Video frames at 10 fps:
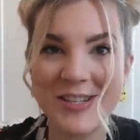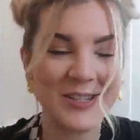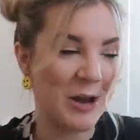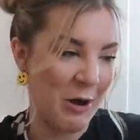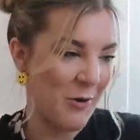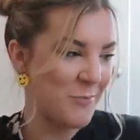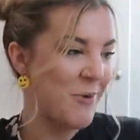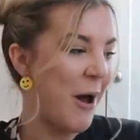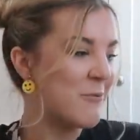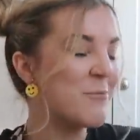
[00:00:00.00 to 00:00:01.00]
So
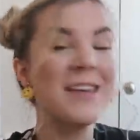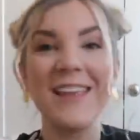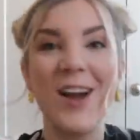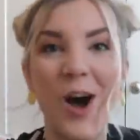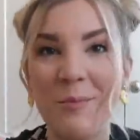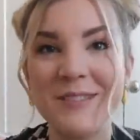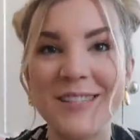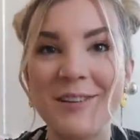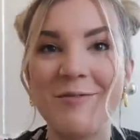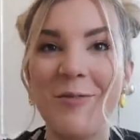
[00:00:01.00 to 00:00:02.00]
probably the
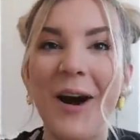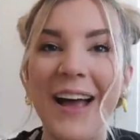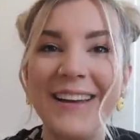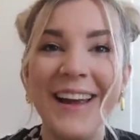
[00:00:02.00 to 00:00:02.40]
opposite of what